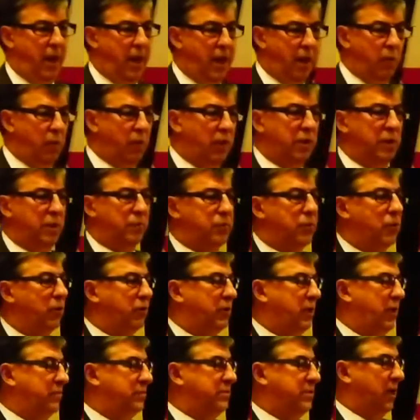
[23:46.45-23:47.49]
And one of the
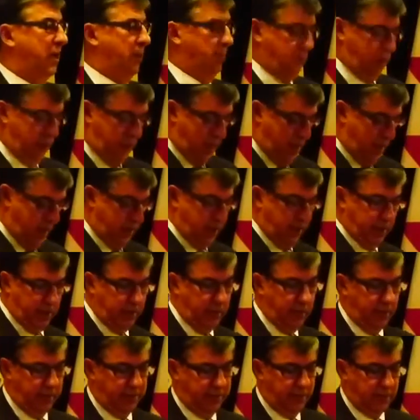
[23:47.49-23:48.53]
programs that I want to highlight,
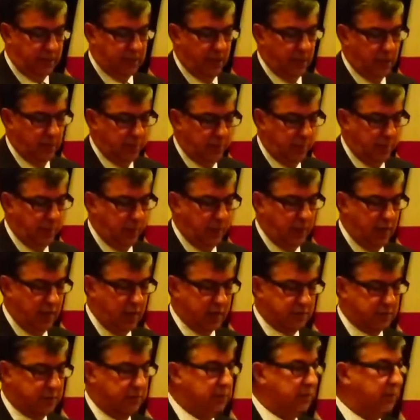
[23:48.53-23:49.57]
and I think that will be my
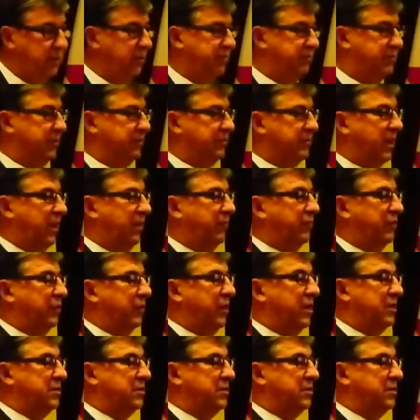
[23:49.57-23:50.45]
last one to leave some time for